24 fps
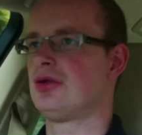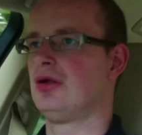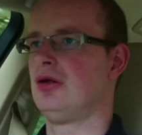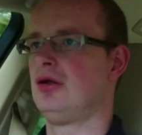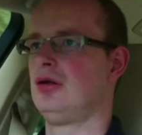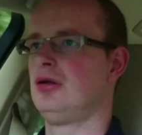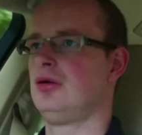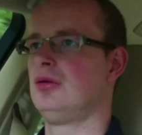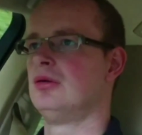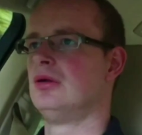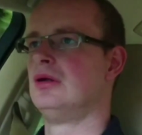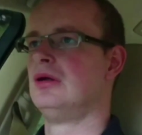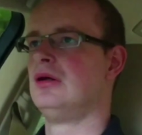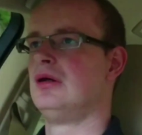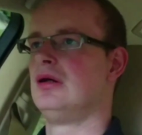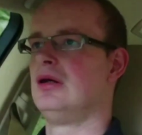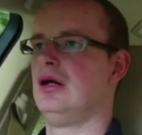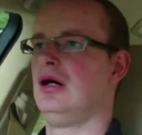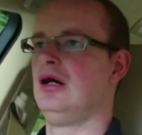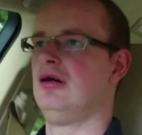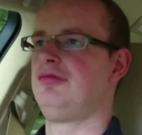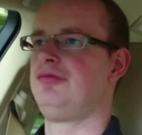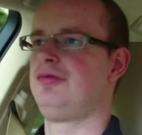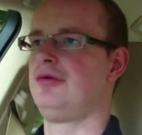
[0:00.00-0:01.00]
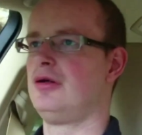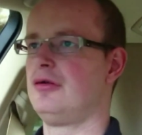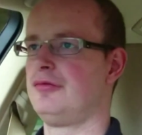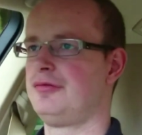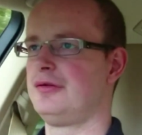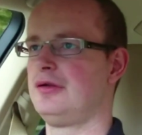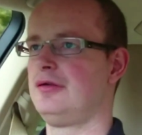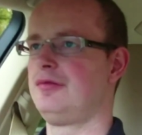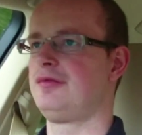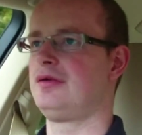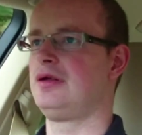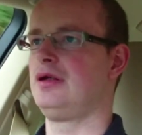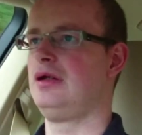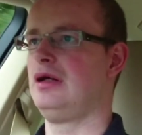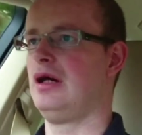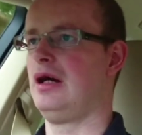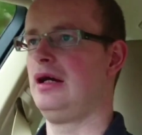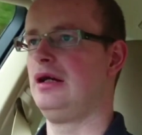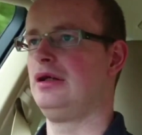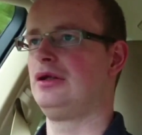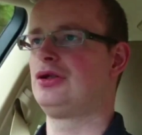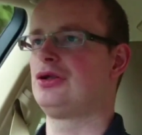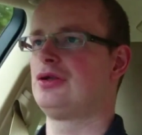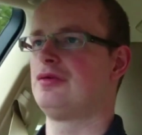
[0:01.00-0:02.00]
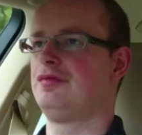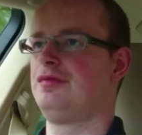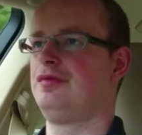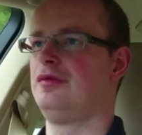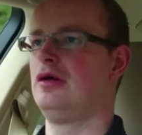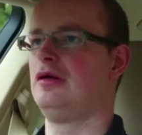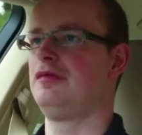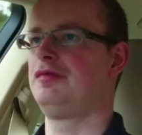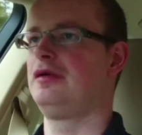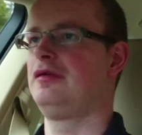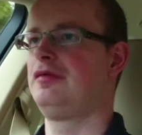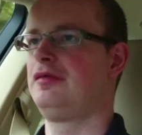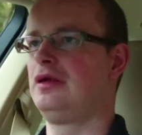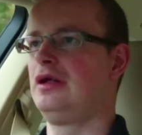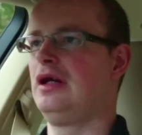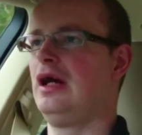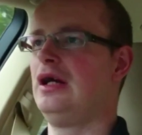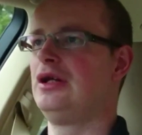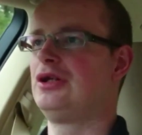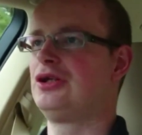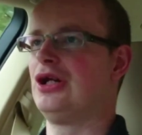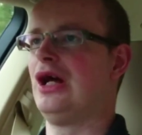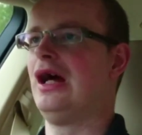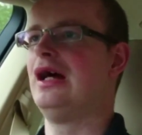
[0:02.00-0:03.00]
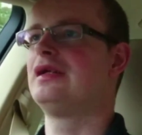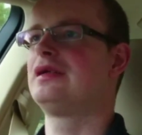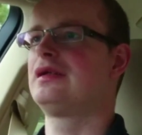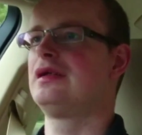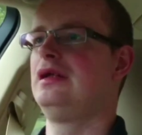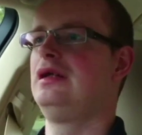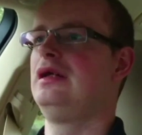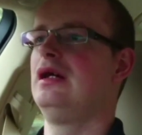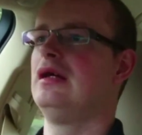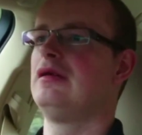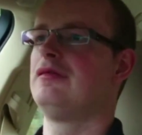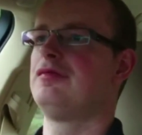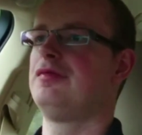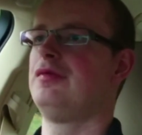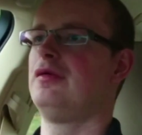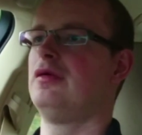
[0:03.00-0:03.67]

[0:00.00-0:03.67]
so a 450h, 450h SE and